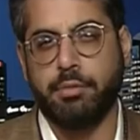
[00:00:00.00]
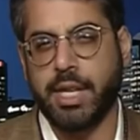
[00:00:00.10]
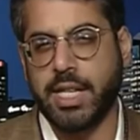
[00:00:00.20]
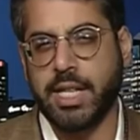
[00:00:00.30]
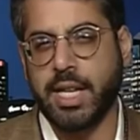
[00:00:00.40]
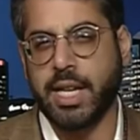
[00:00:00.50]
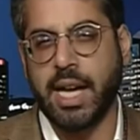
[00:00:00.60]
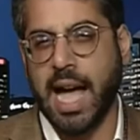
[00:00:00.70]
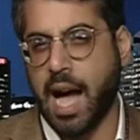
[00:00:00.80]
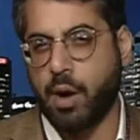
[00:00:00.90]

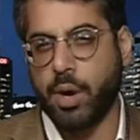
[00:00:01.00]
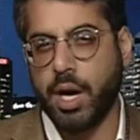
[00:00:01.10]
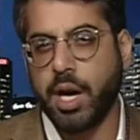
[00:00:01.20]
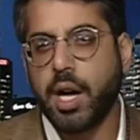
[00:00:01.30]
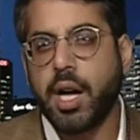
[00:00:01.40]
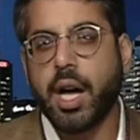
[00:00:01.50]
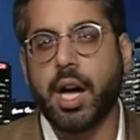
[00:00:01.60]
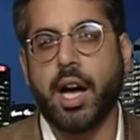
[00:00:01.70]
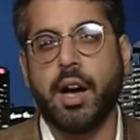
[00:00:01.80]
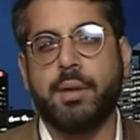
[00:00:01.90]
reading hour.
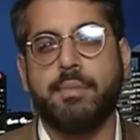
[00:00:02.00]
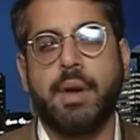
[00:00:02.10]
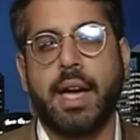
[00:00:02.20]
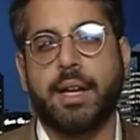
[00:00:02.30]
Um, oh,